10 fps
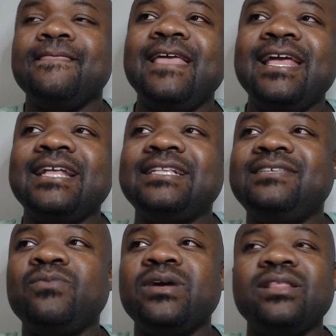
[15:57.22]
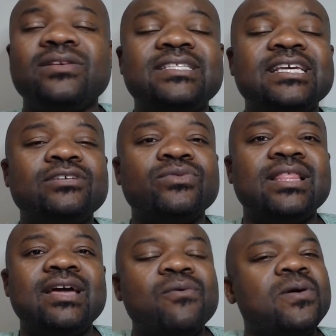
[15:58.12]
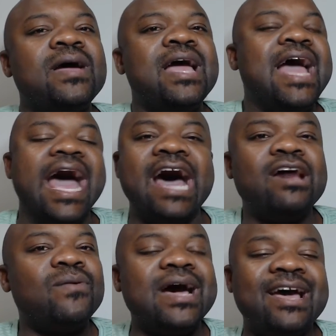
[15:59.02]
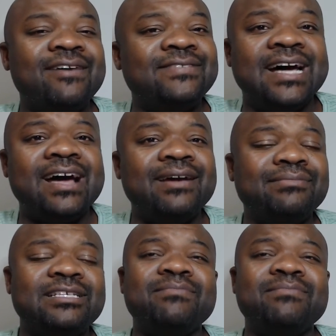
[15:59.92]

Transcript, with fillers: it's one of those things where you're like, well, how do I have time to